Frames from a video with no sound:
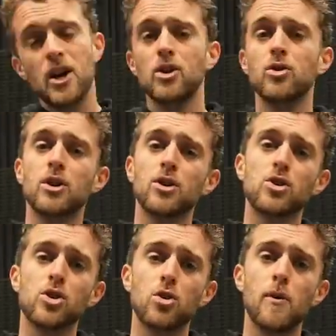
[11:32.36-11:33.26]
You can
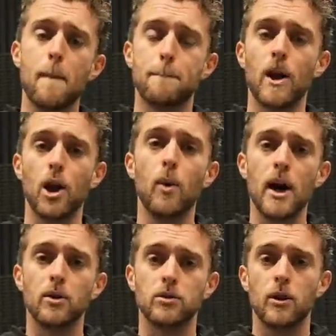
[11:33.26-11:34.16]
also blow
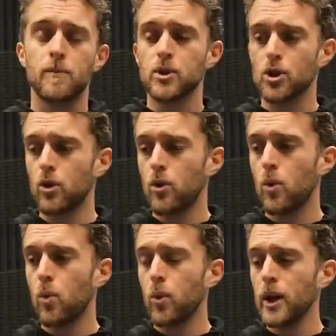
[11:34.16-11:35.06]
out. So
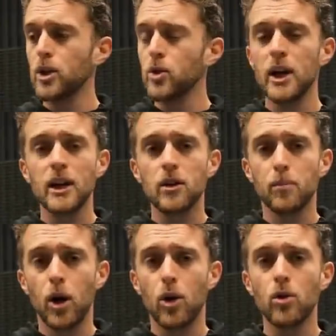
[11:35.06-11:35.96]
when you hit the
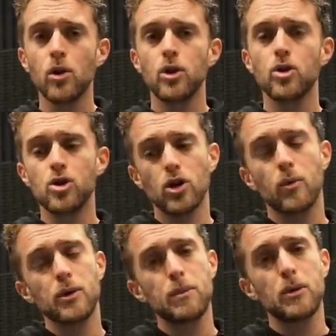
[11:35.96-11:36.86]
ball, you should
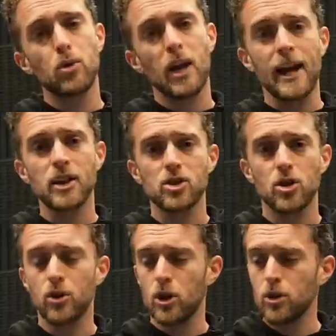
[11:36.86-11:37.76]
always be relaxed.
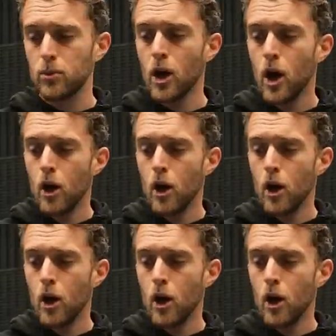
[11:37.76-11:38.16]
So you need to be.